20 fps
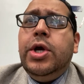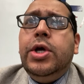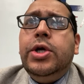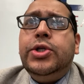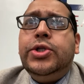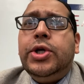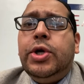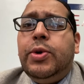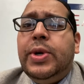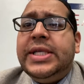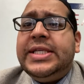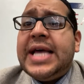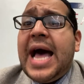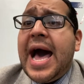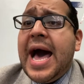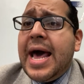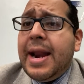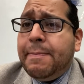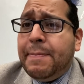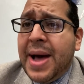so it's
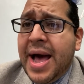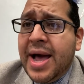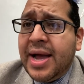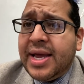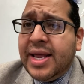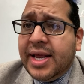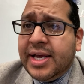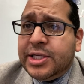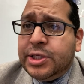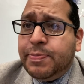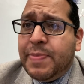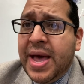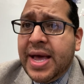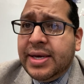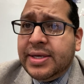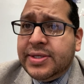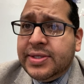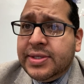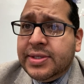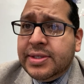out-of-pocket
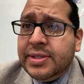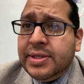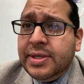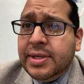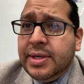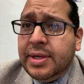expense.